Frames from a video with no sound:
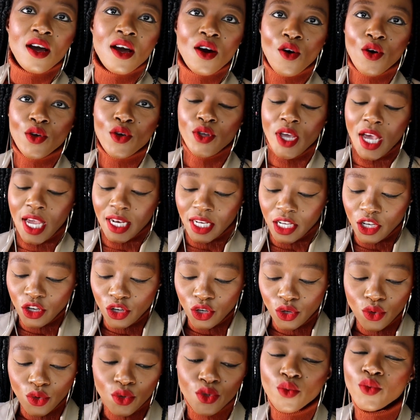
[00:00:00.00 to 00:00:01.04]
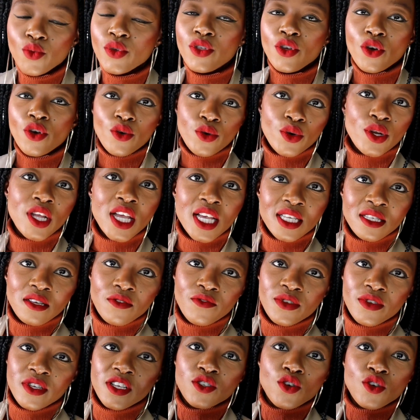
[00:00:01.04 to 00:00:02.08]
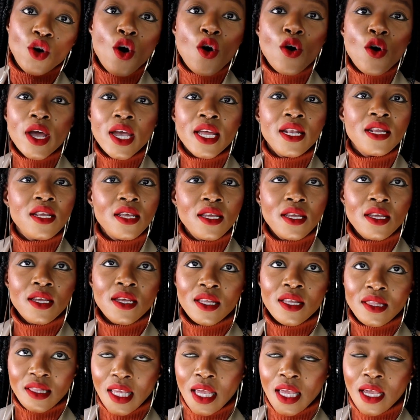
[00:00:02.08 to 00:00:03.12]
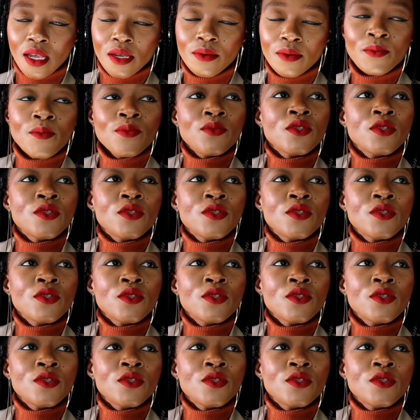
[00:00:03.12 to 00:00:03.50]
or you had issues with your courier services or anything.